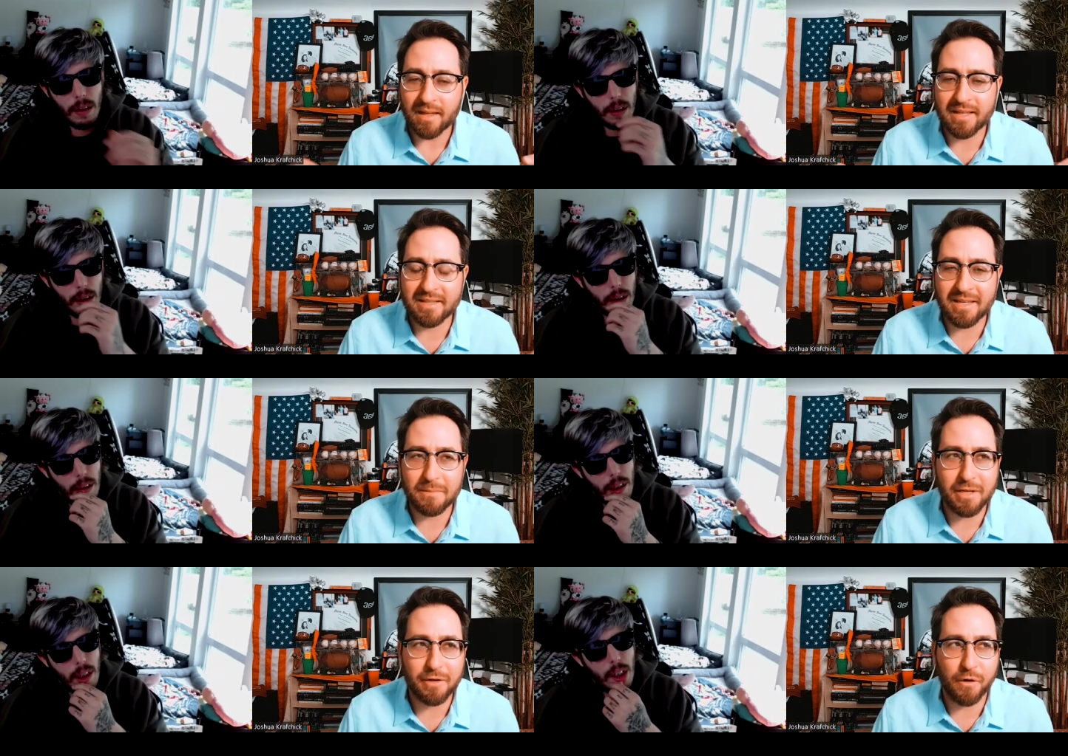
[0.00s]
Speaker 1: it
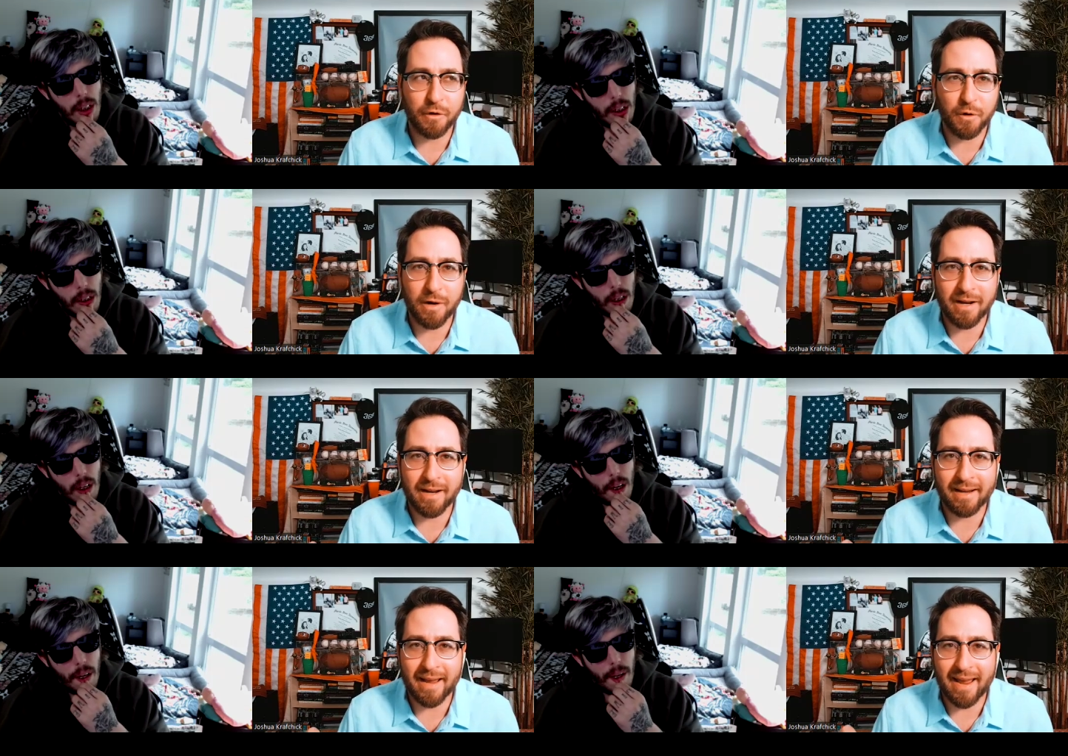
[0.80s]
seems like you're
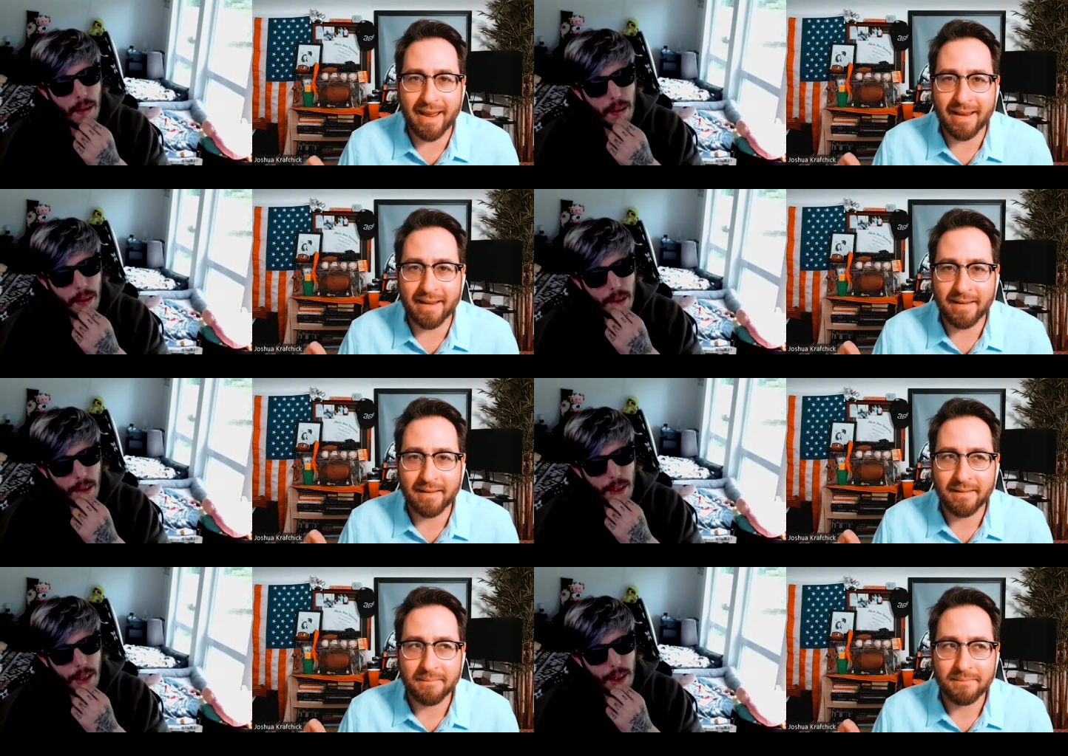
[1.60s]
creating a
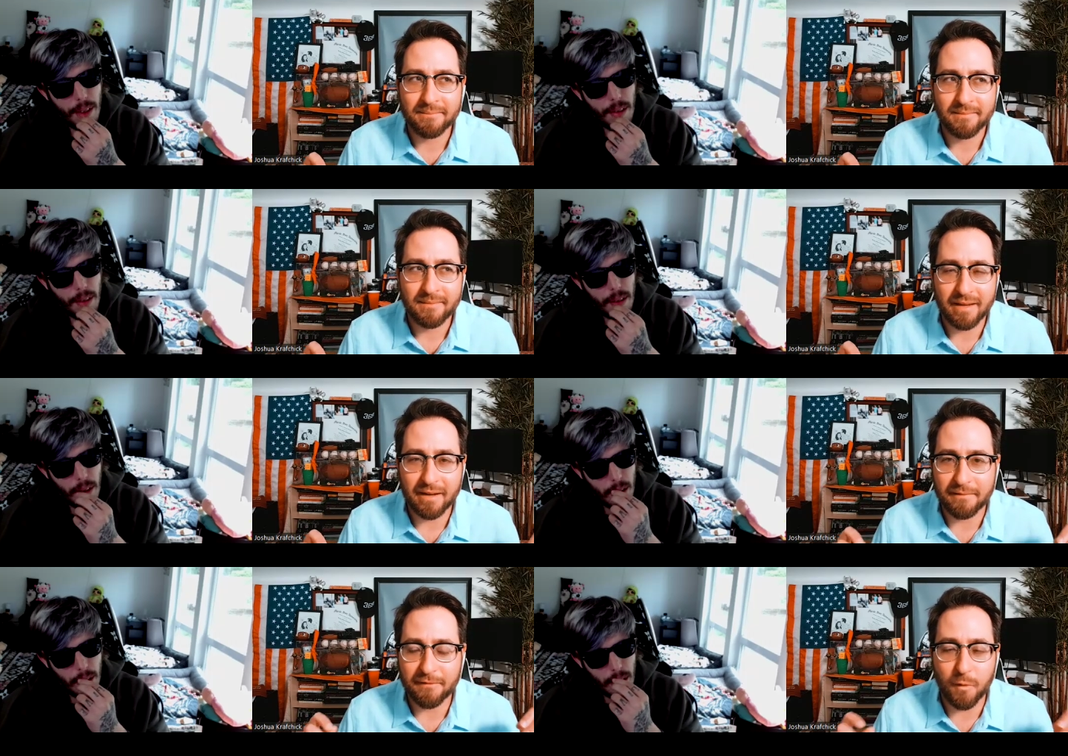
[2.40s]
like
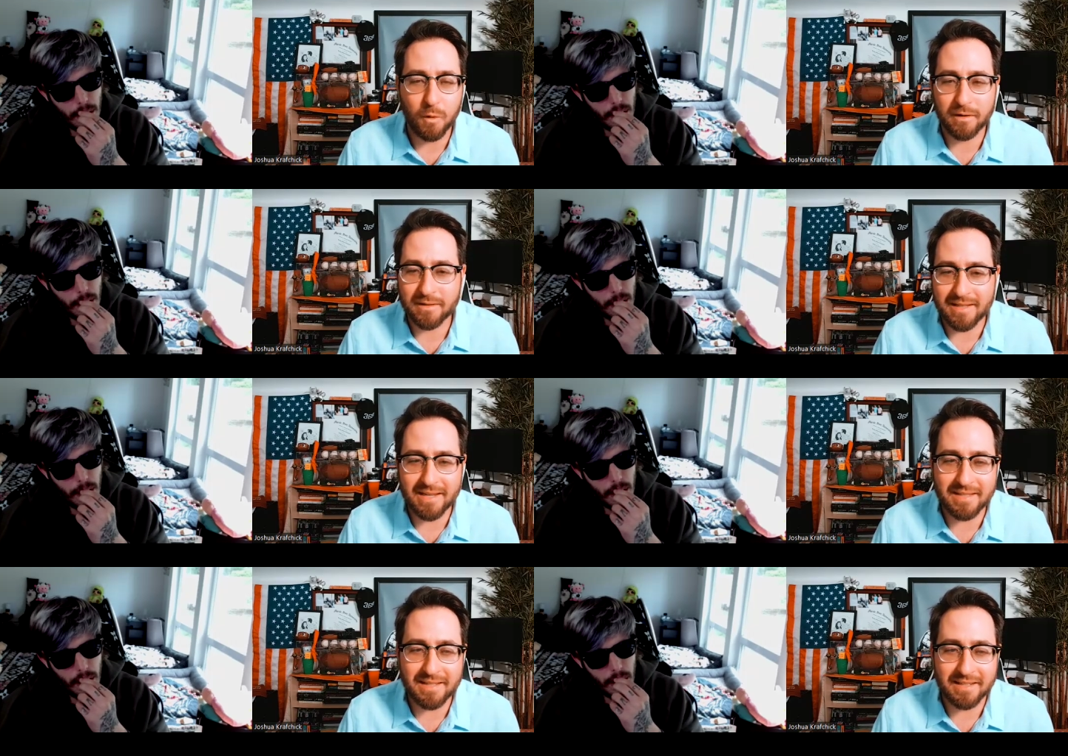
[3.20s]
a four
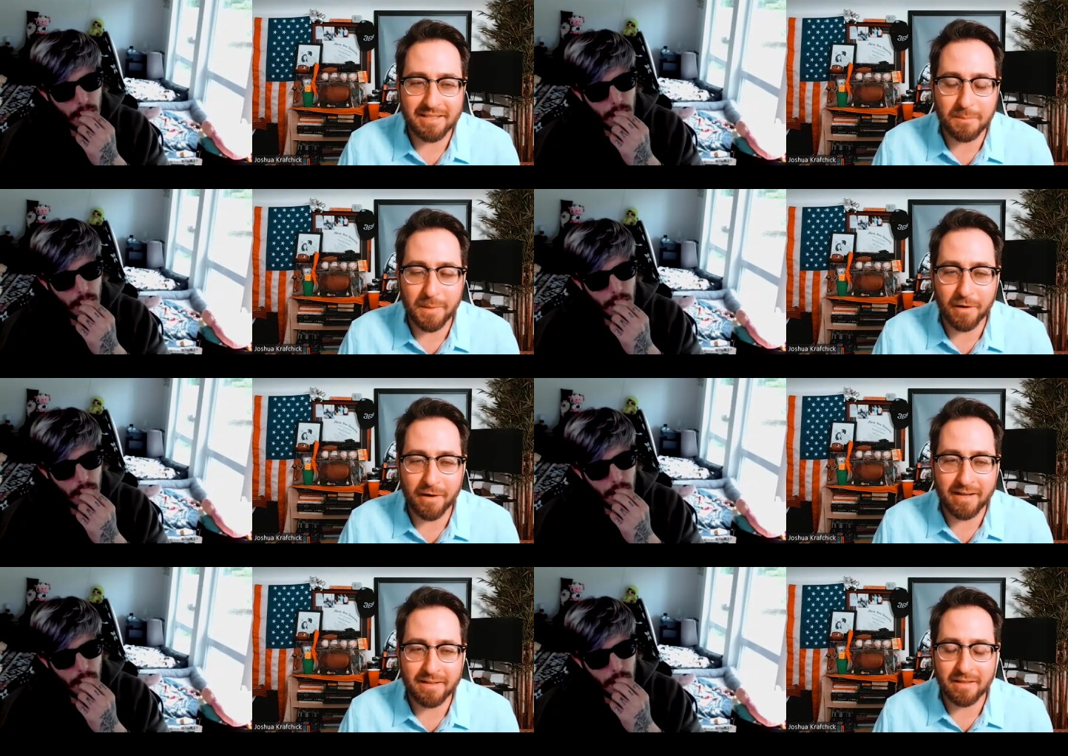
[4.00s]
seasons
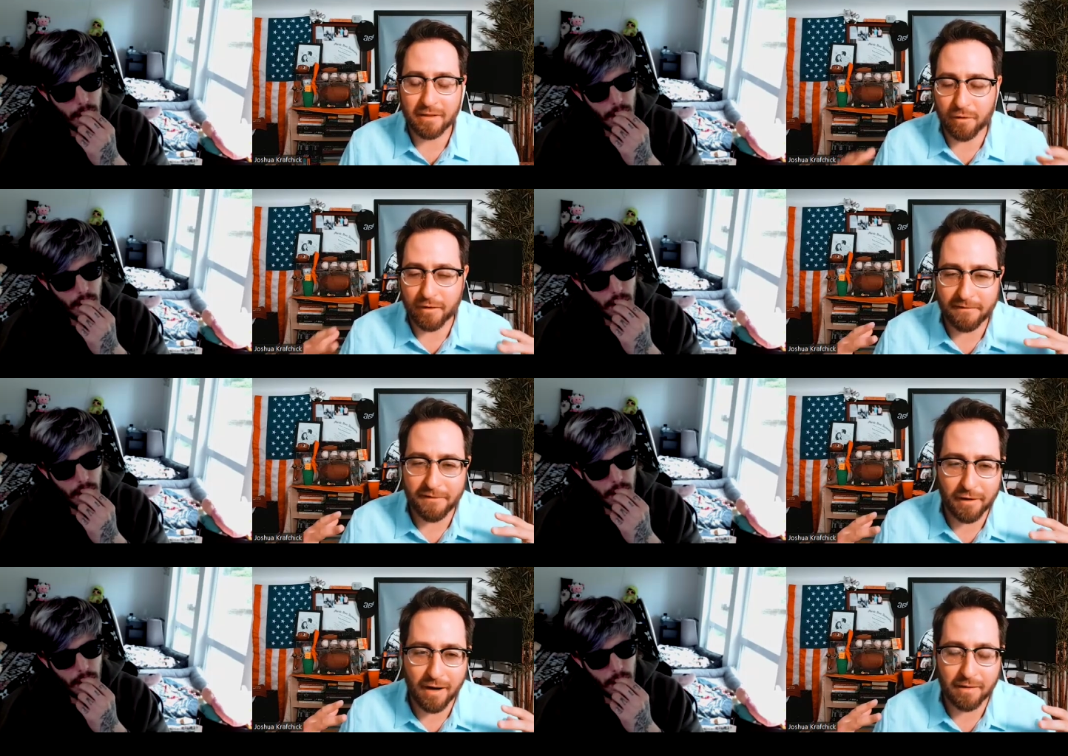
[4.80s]
experience. Like you're gonna
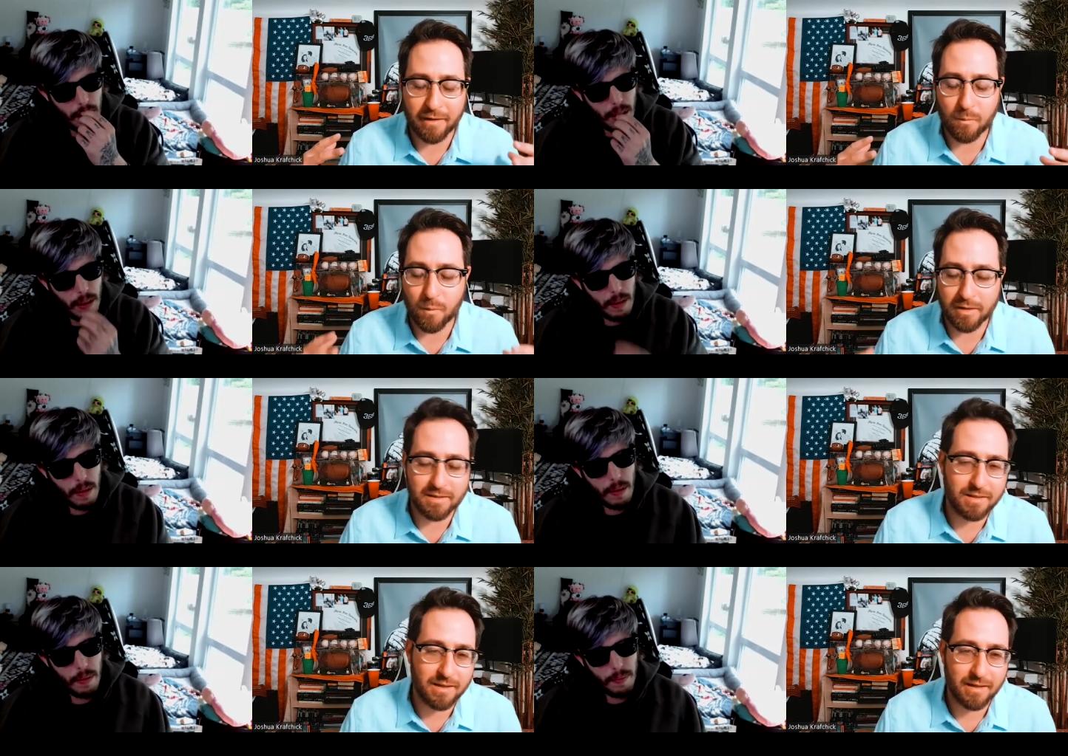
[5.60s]
figure out like
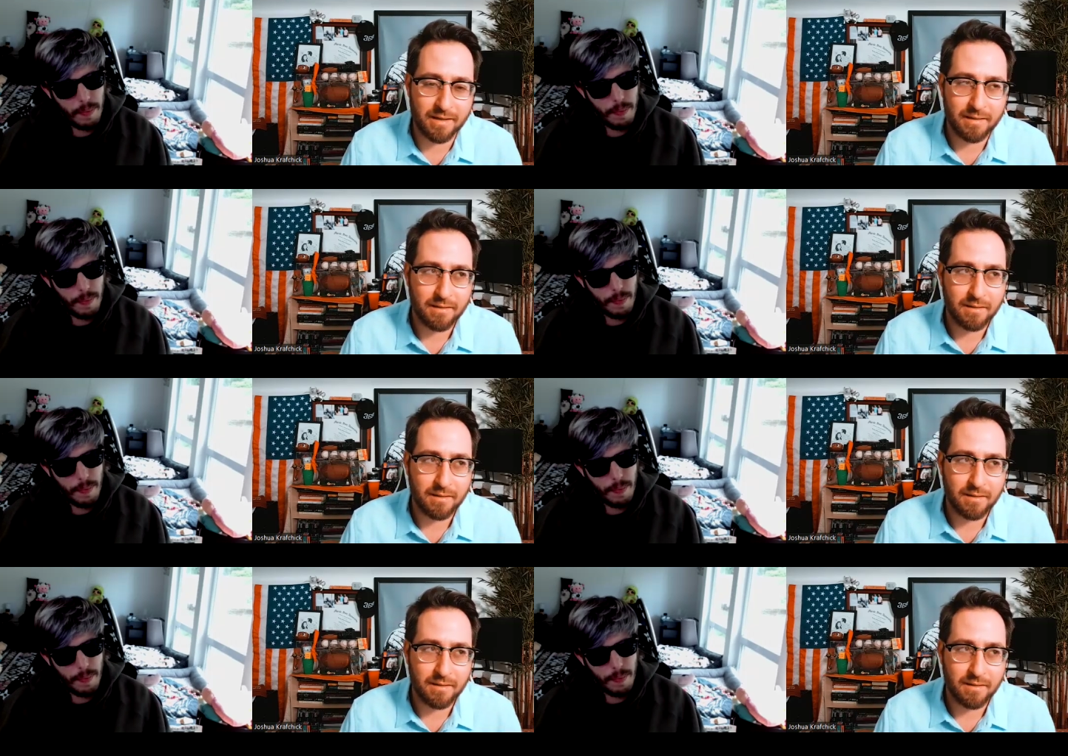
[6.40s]
what's the